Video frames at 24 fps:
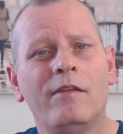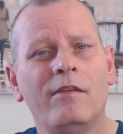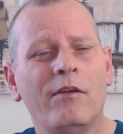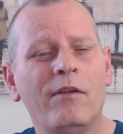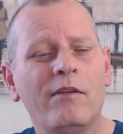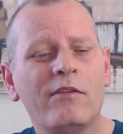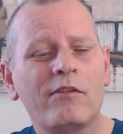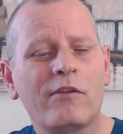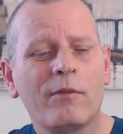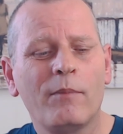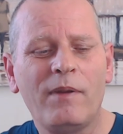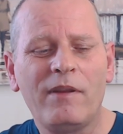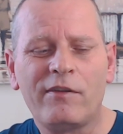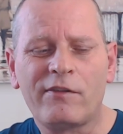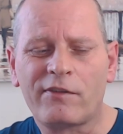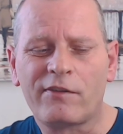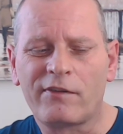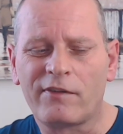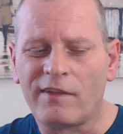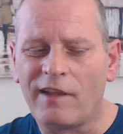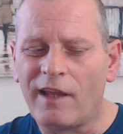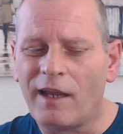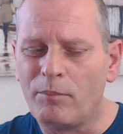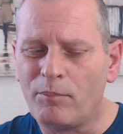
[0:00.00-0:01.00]
There is going to be a
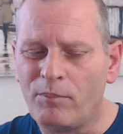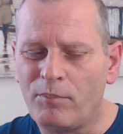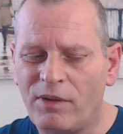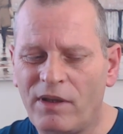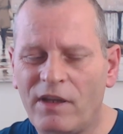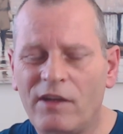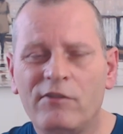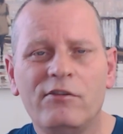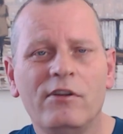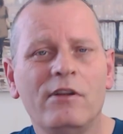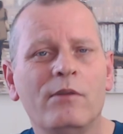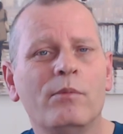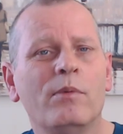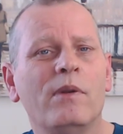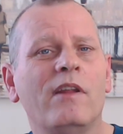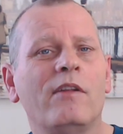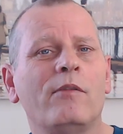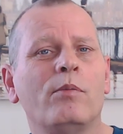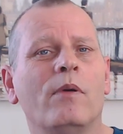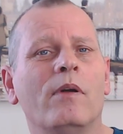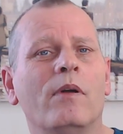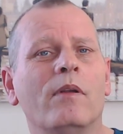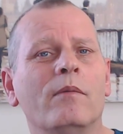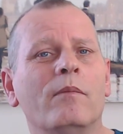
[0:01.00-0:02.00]
slight PG with
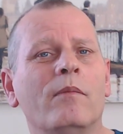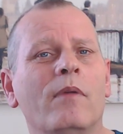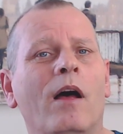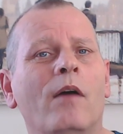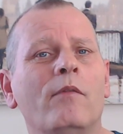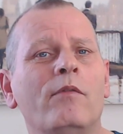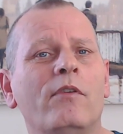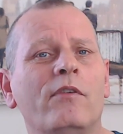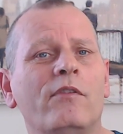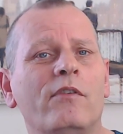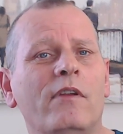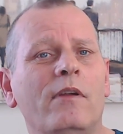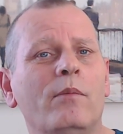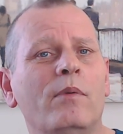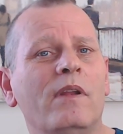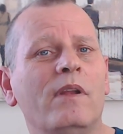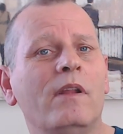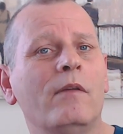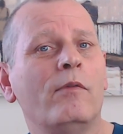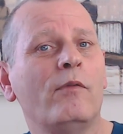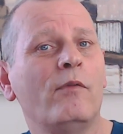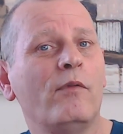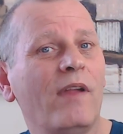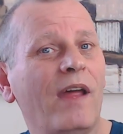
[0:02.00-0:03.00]
this one, obviously, with
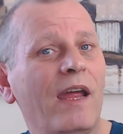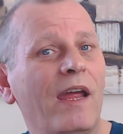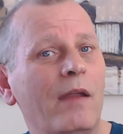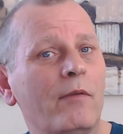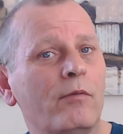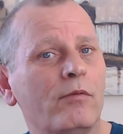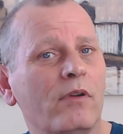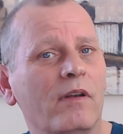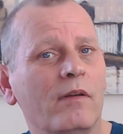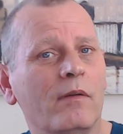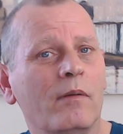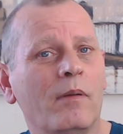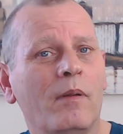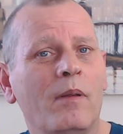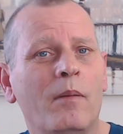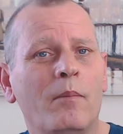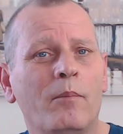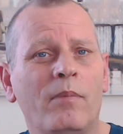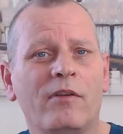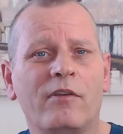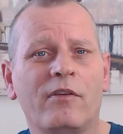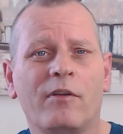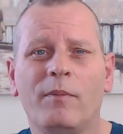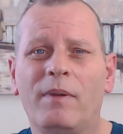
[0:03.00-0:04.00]
the flavouring,
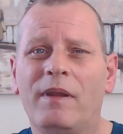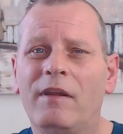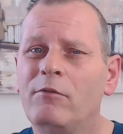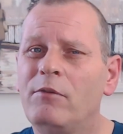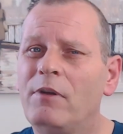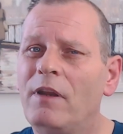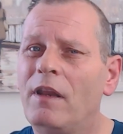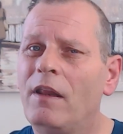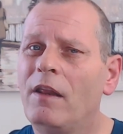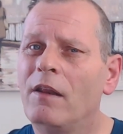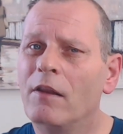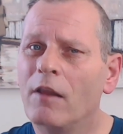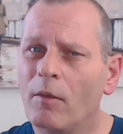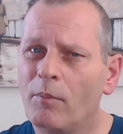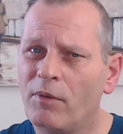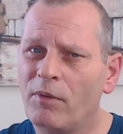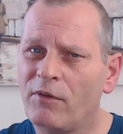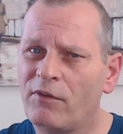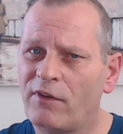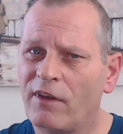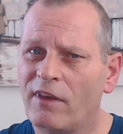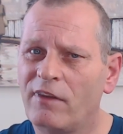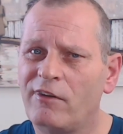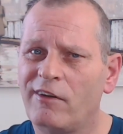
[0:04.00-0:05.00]
but it's going to be a really low
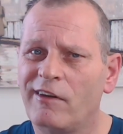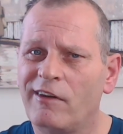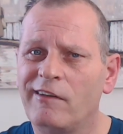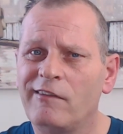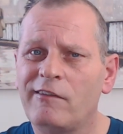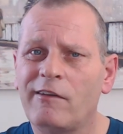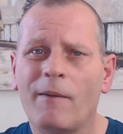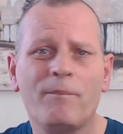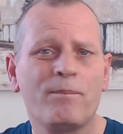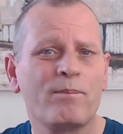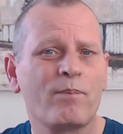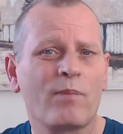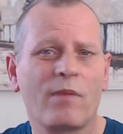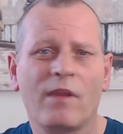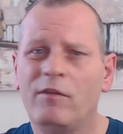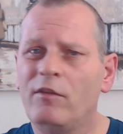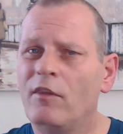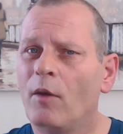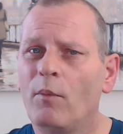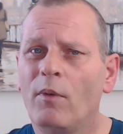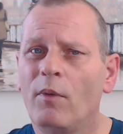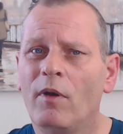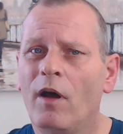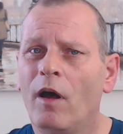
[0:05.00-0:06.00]
percentage.
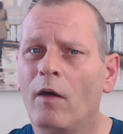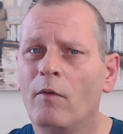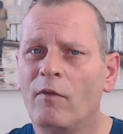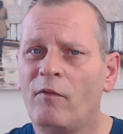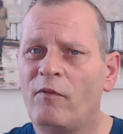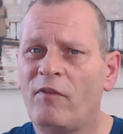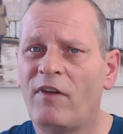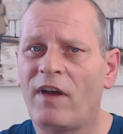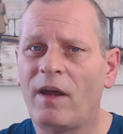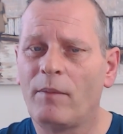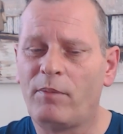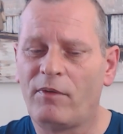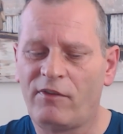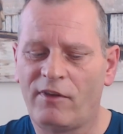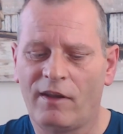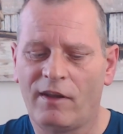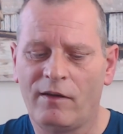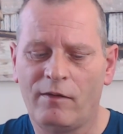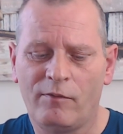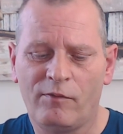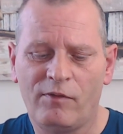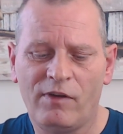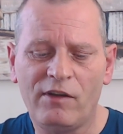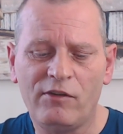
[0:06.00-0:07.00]
Nowhere over
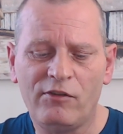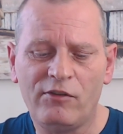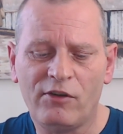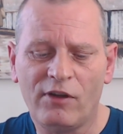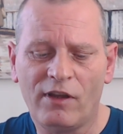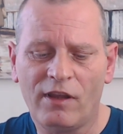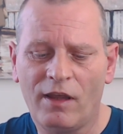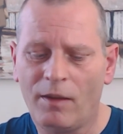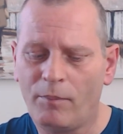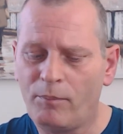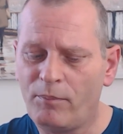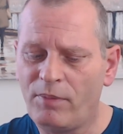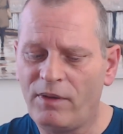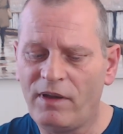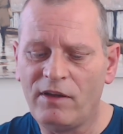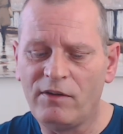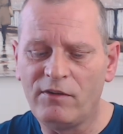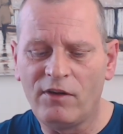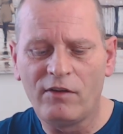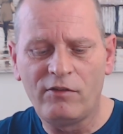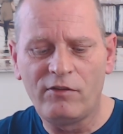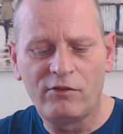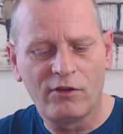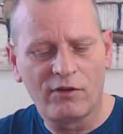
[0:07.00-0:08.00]
5% VG, uh,
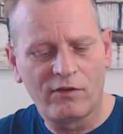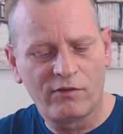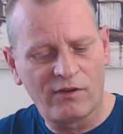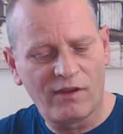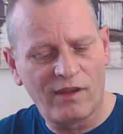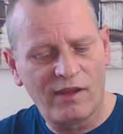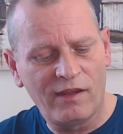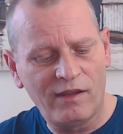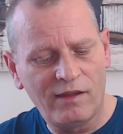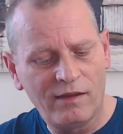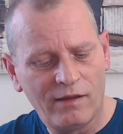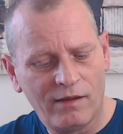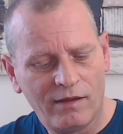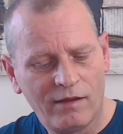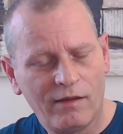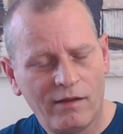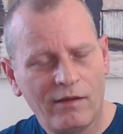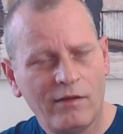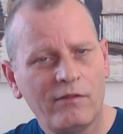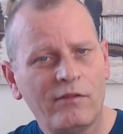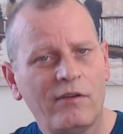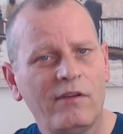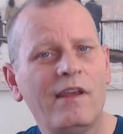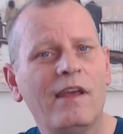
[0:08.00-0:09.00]
PG, should I say.
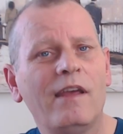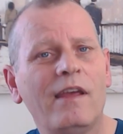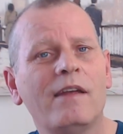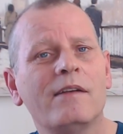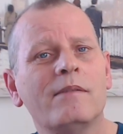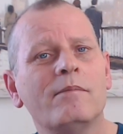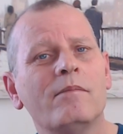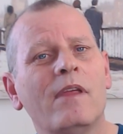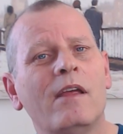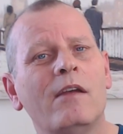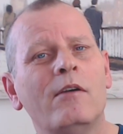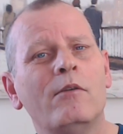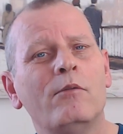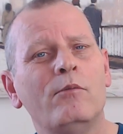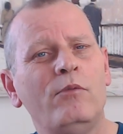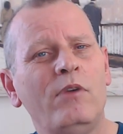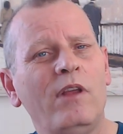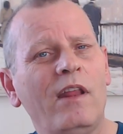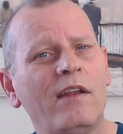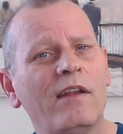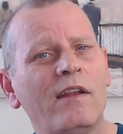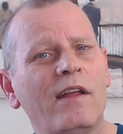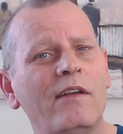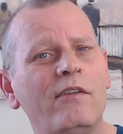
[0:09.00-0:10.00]
So, yeah,
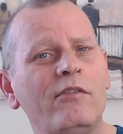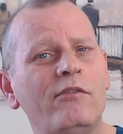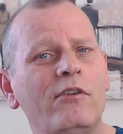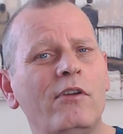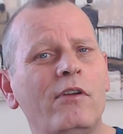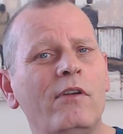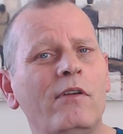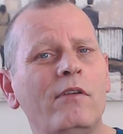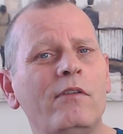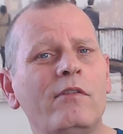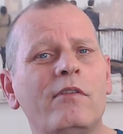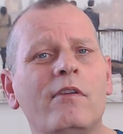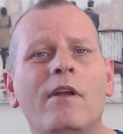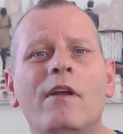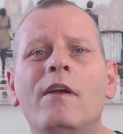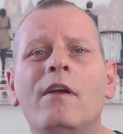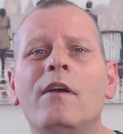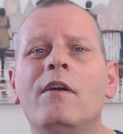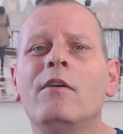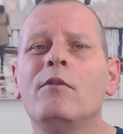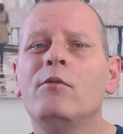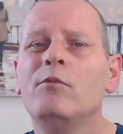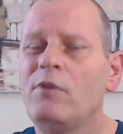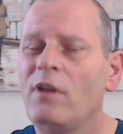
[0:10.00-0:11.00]
really nice juice,
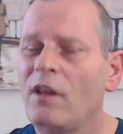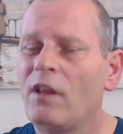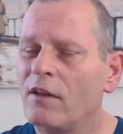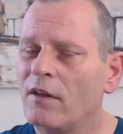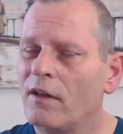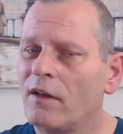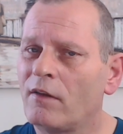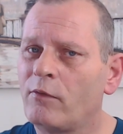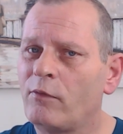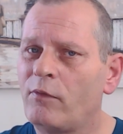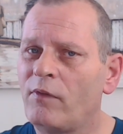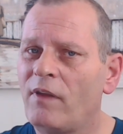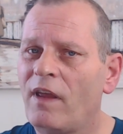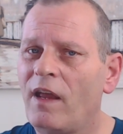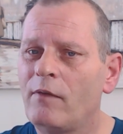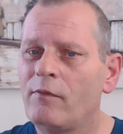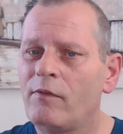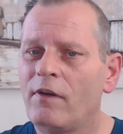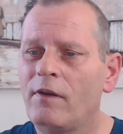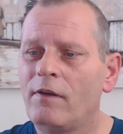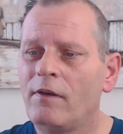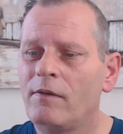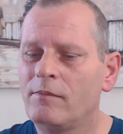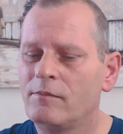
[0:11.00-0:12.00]
really nice
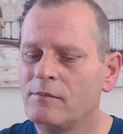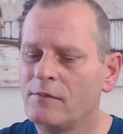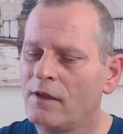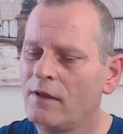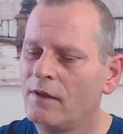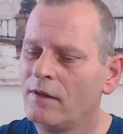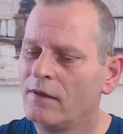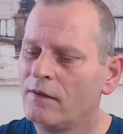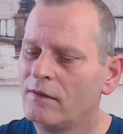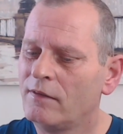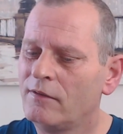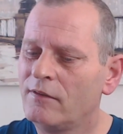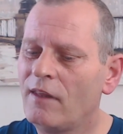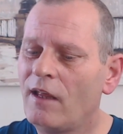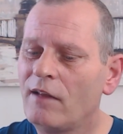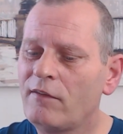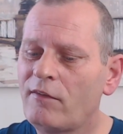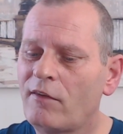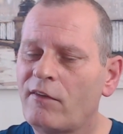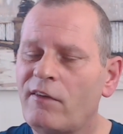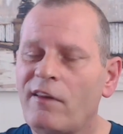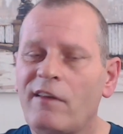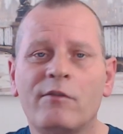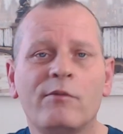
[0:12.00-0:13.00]
flavour.
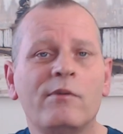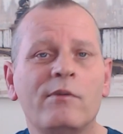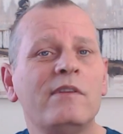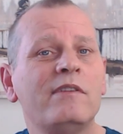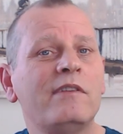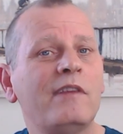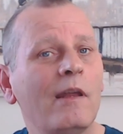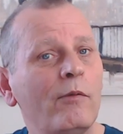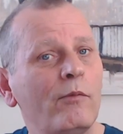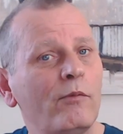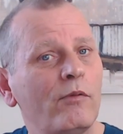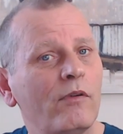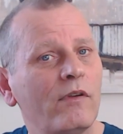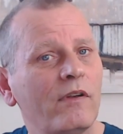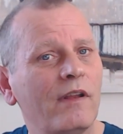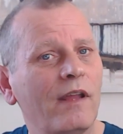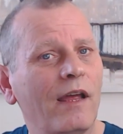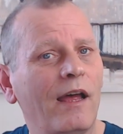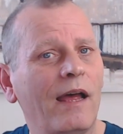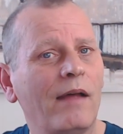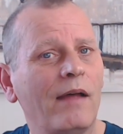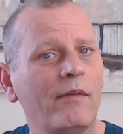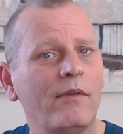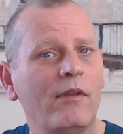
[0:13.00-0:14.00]
Nice to see something
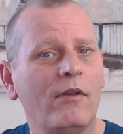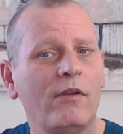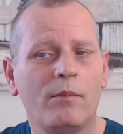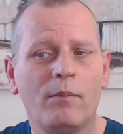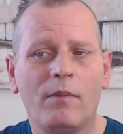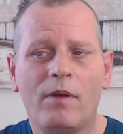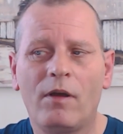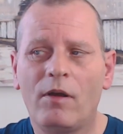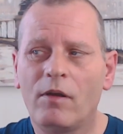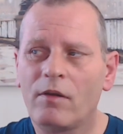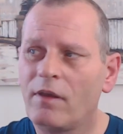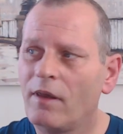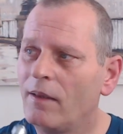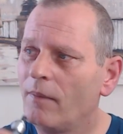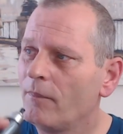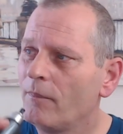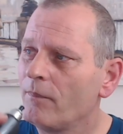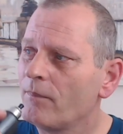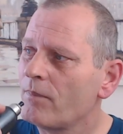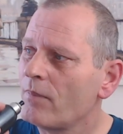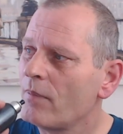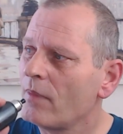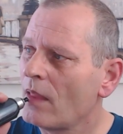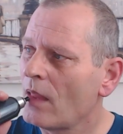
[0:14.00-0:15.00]
different out there in the
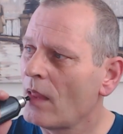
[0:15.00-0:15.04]
market.